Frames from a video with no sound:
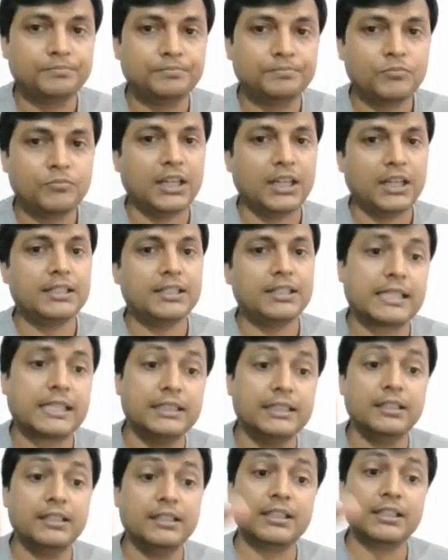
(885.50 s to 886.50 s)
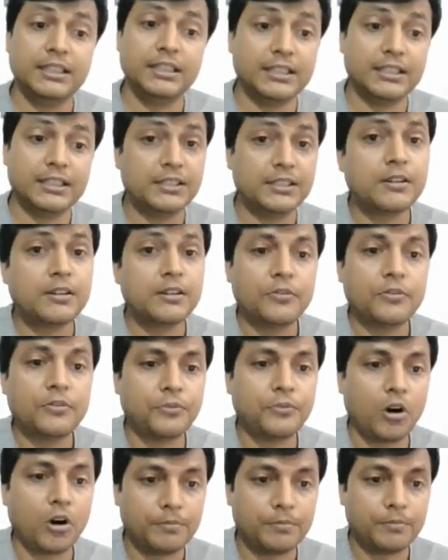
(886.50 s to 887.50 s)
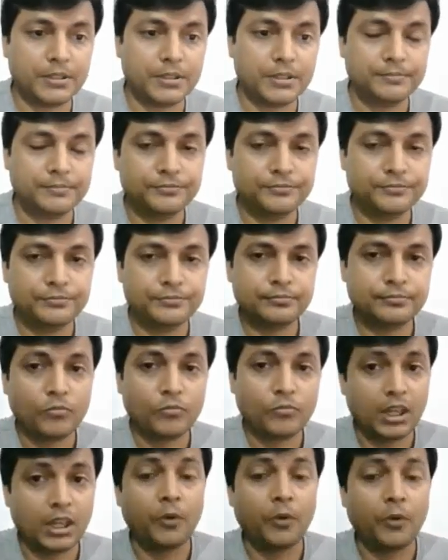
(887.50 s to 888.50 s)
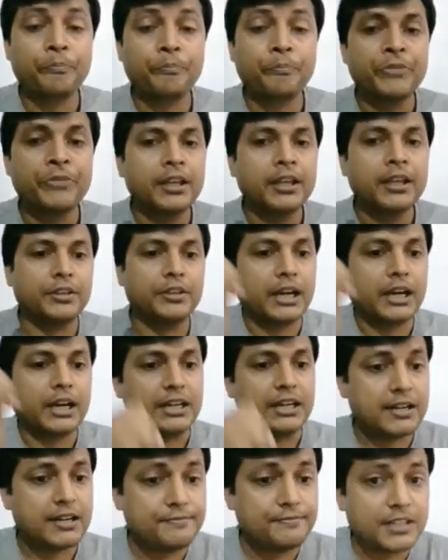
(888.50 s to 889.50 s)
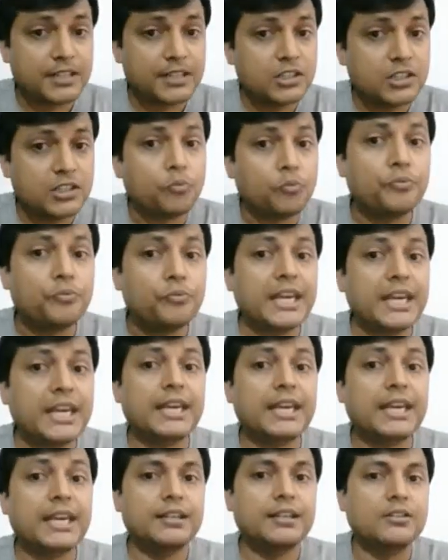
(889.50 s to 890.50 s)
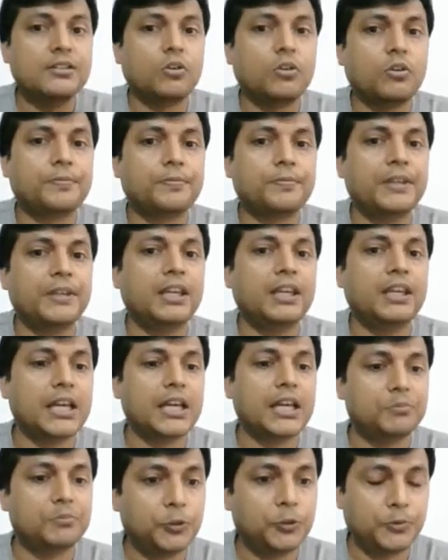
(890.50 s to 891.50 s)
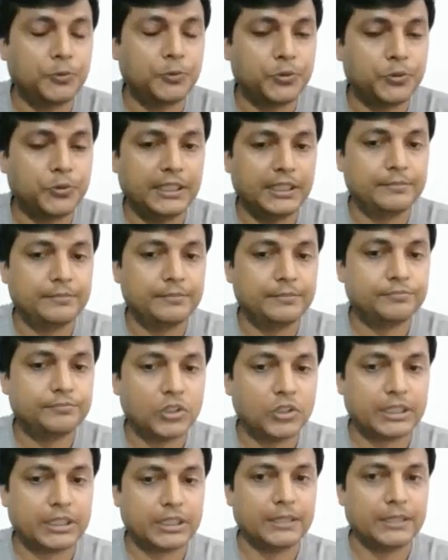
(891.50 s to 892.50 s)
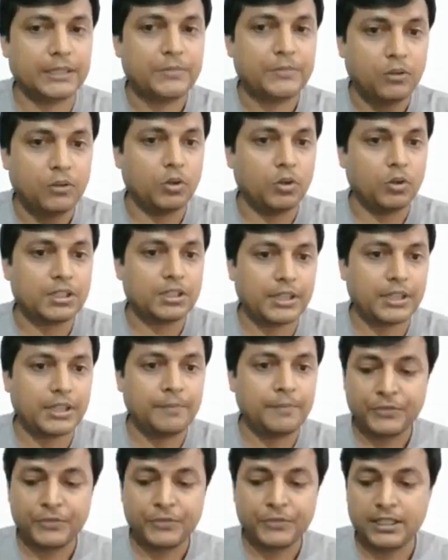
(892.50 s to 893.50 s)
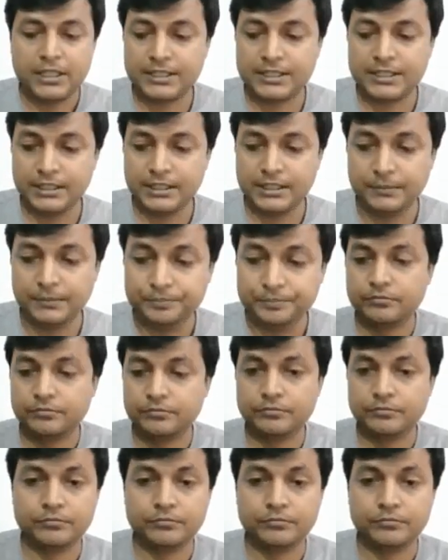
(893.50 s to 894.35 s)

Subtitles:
Okay, and still the seed is formed. Now, there are different ways of agamospory. Okay, what are they? Let's see.